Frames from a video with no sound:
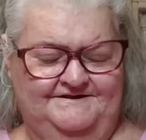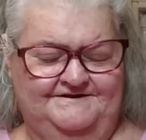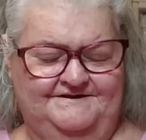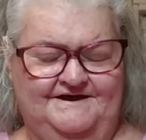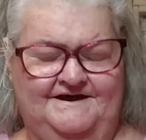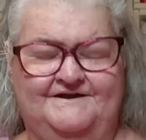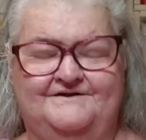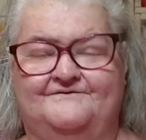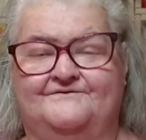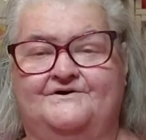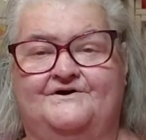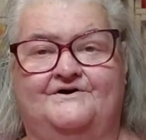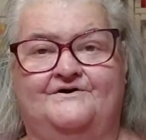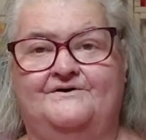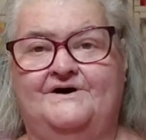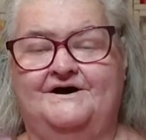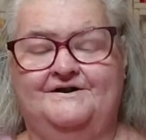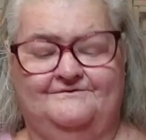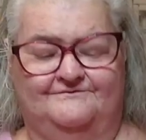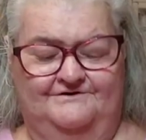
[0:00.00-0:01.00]
then I don't know.
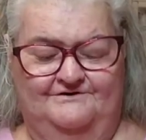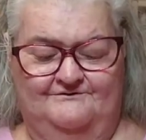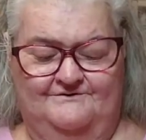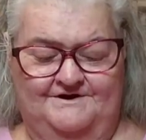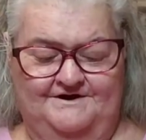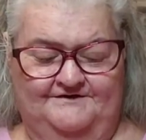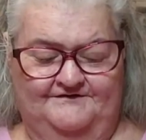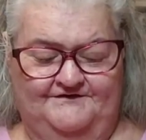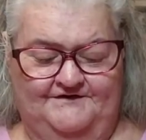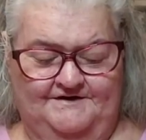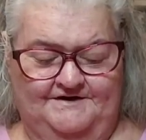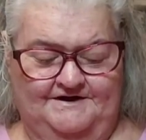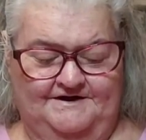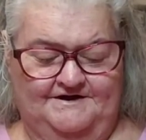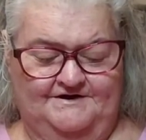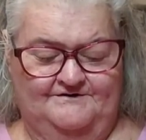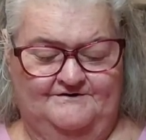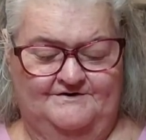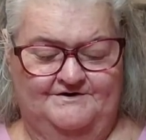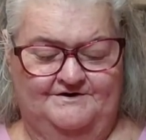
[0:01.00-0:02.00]
I don't know what else I
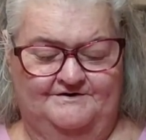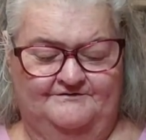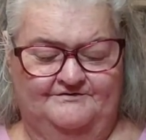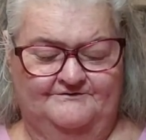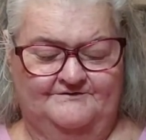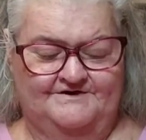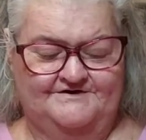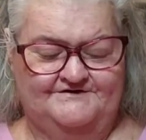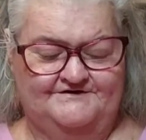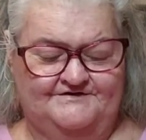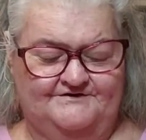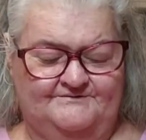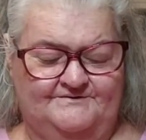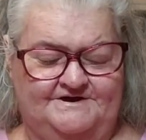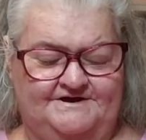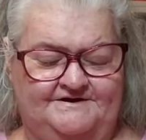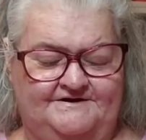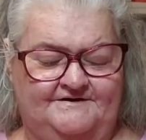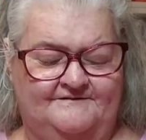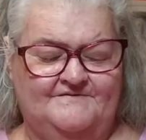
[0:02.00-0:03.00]
got going on the rest of the
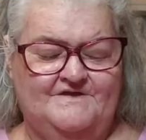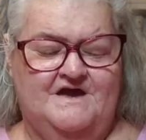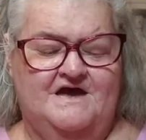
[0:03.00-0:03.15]
week.